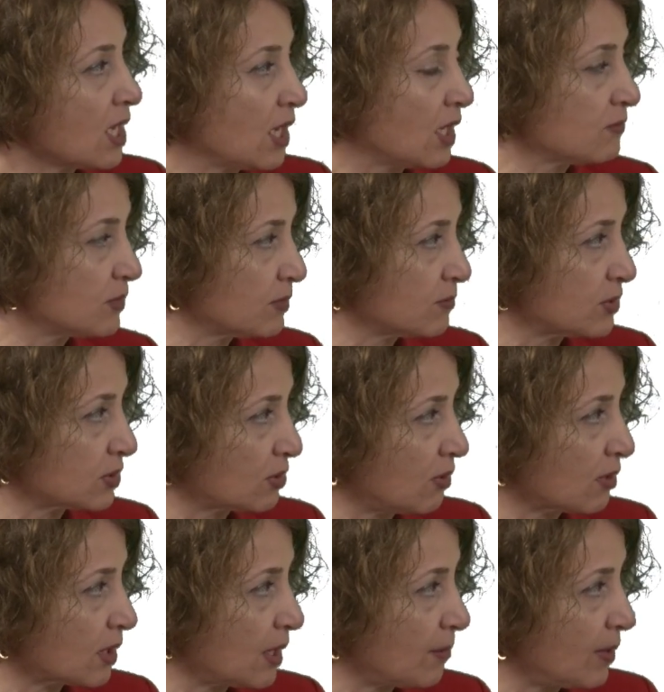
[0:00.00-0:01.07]
And we will
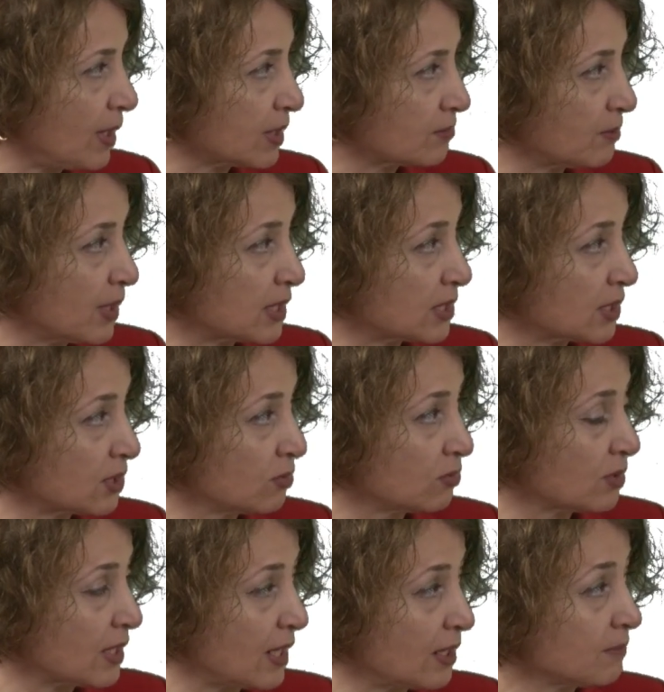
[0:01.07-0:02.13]
talk about
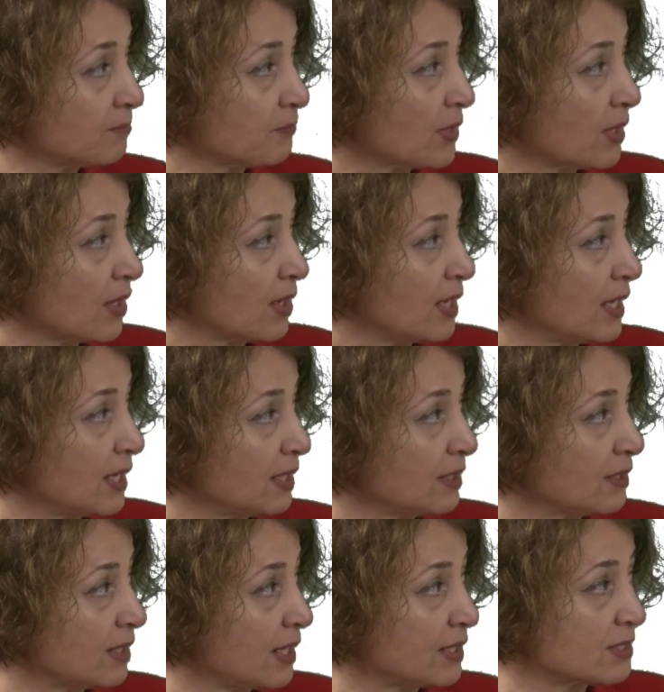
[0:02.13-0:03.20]
beta-glucan
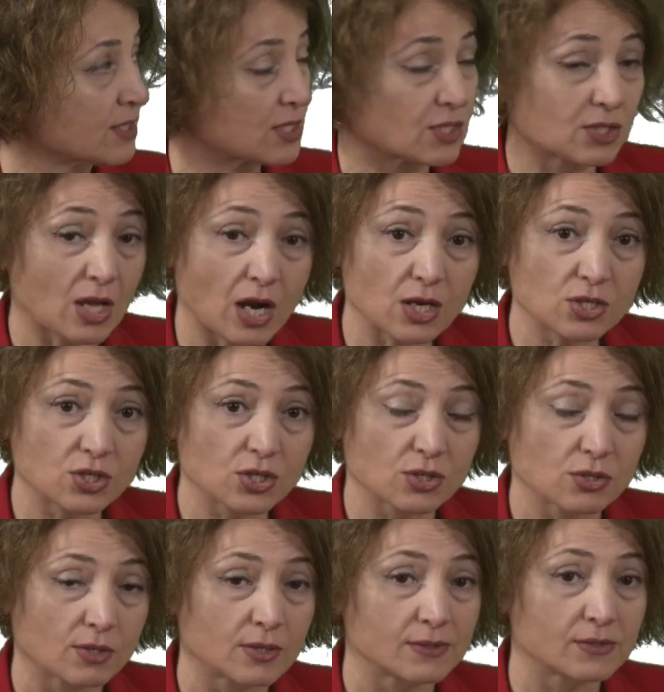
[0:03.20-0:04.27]
and starch.
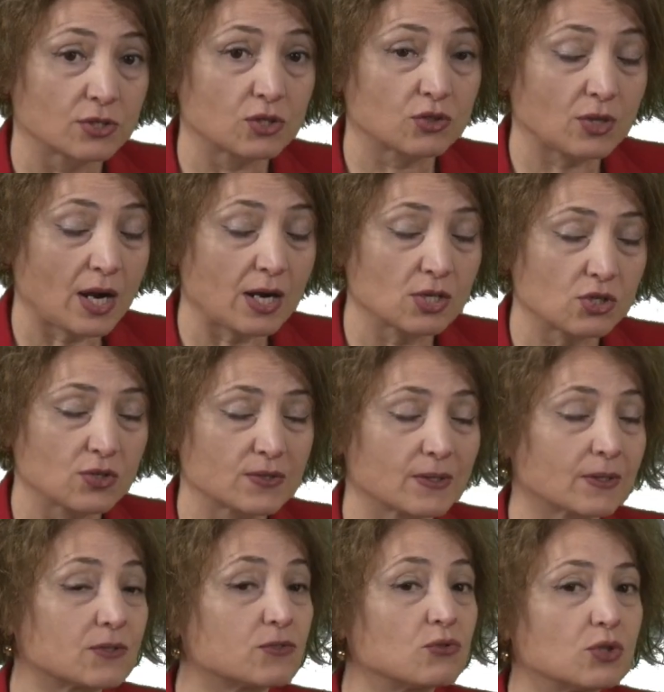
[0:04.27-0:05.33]
Starch is
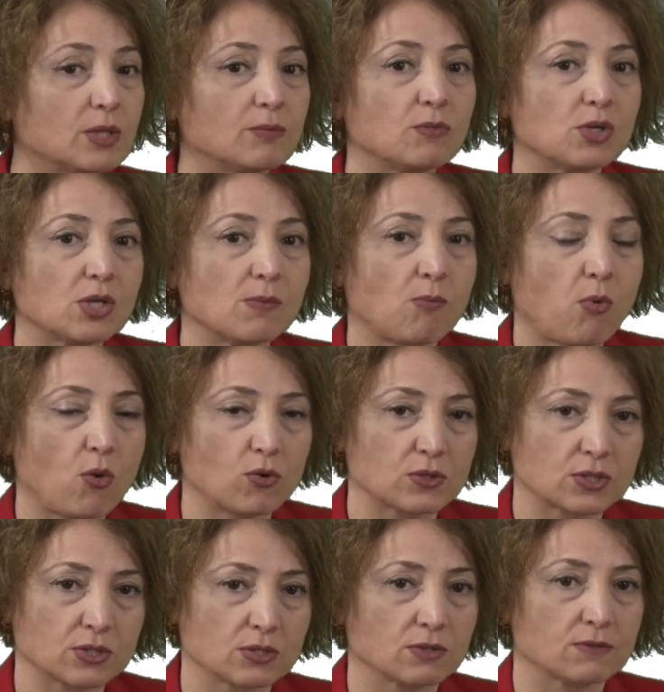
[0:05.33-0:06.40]
extremely
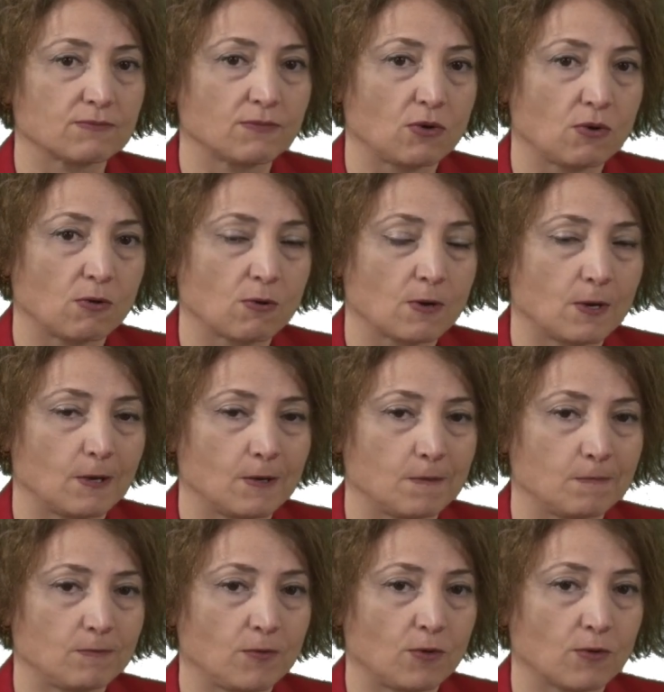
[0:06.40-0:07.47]
important
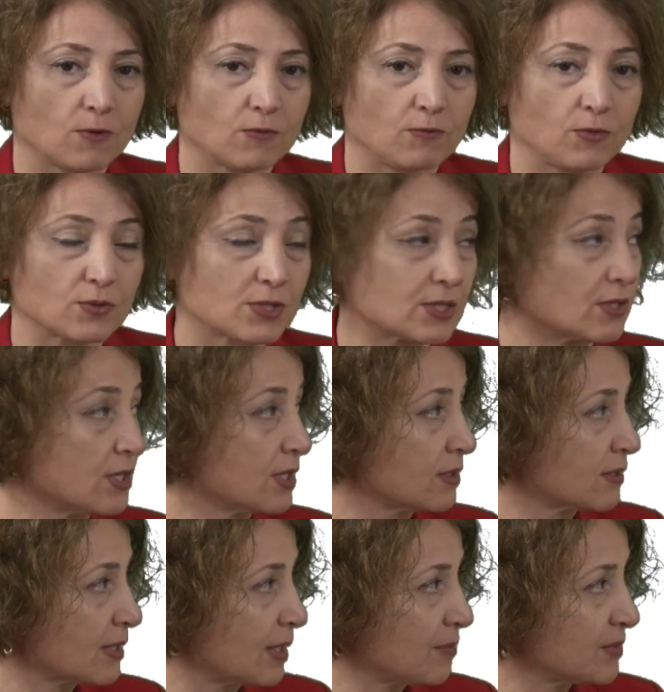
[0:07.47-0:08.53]
for cereal
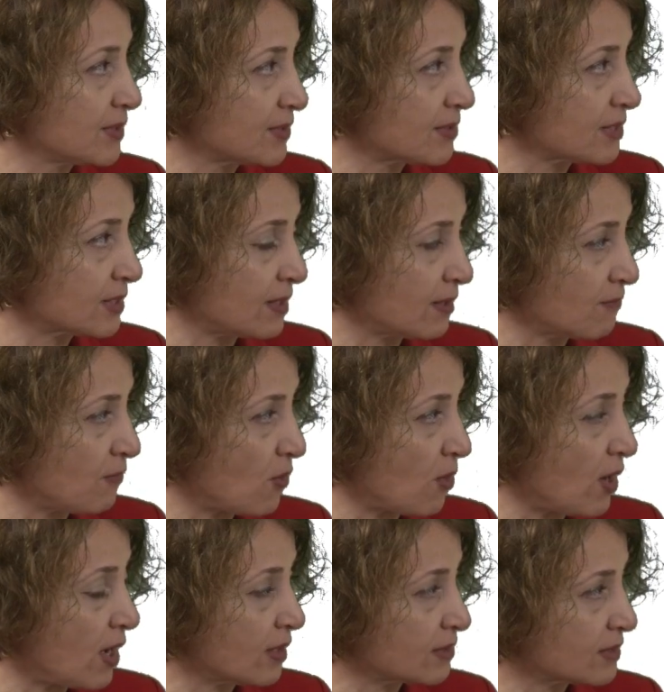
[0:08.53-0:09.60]
chemists and for
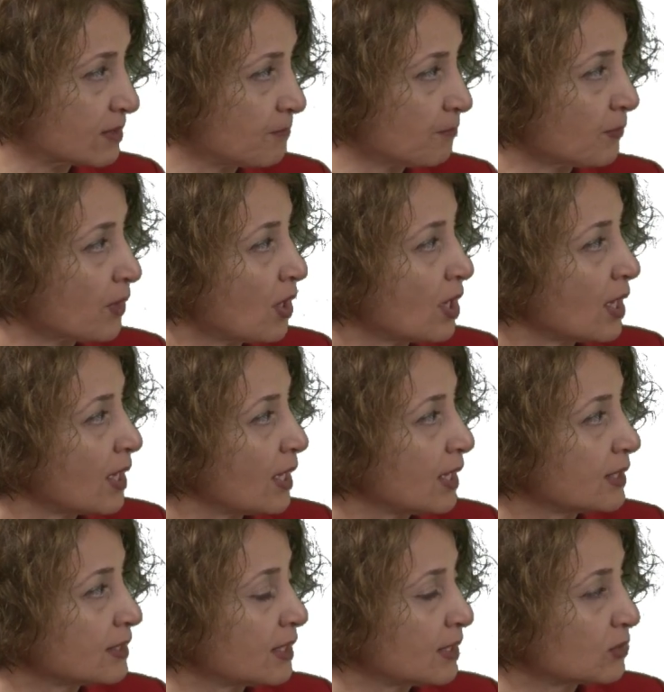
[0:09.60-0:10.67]
us,
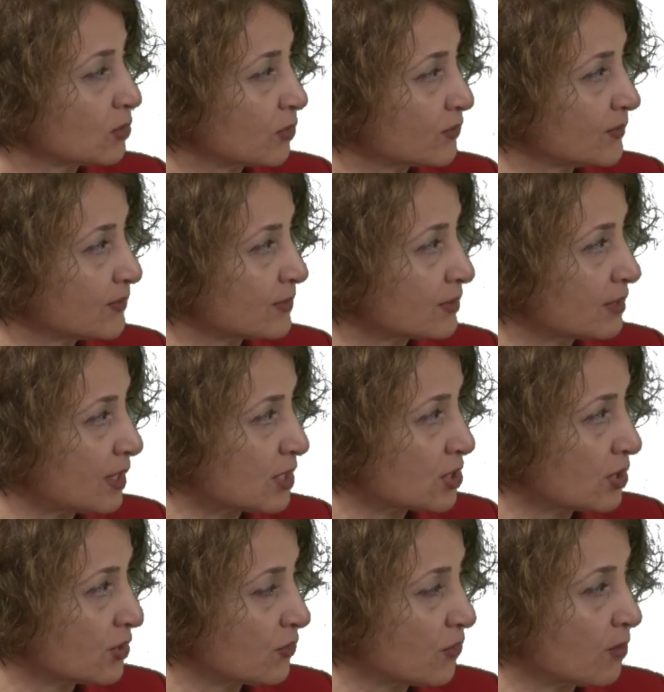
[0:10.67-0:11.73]
and then total starch
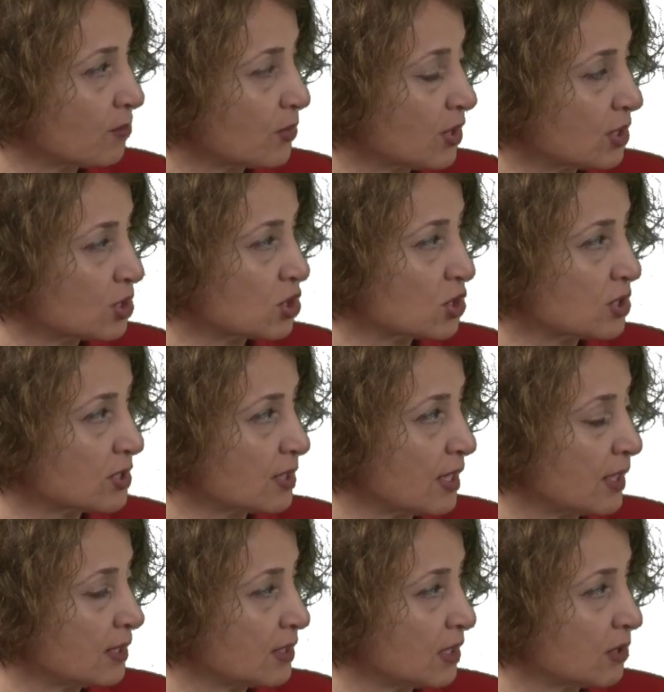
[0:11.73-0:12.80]
determination,
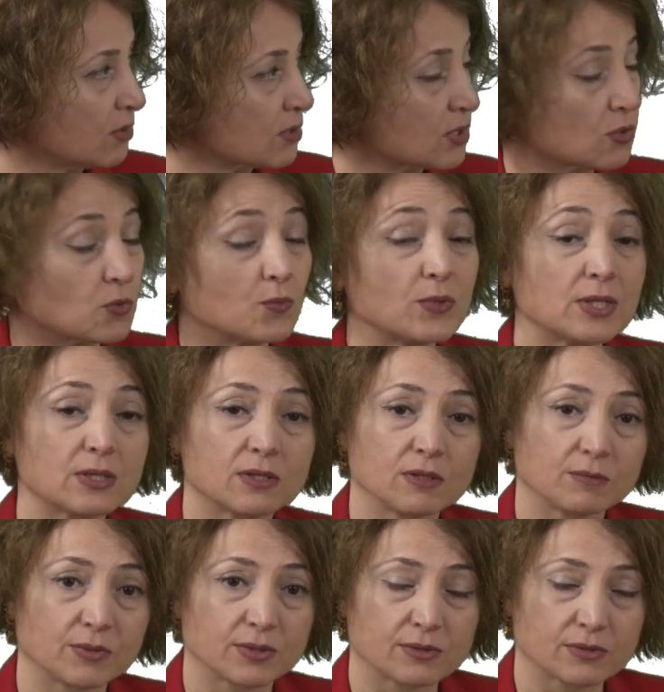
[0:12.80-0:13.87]
and then also wheat
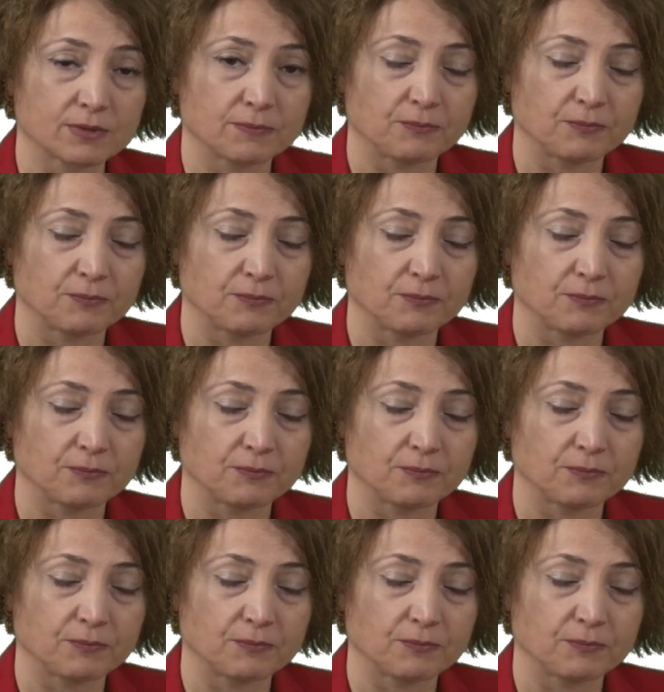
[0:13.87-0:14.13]
lipids.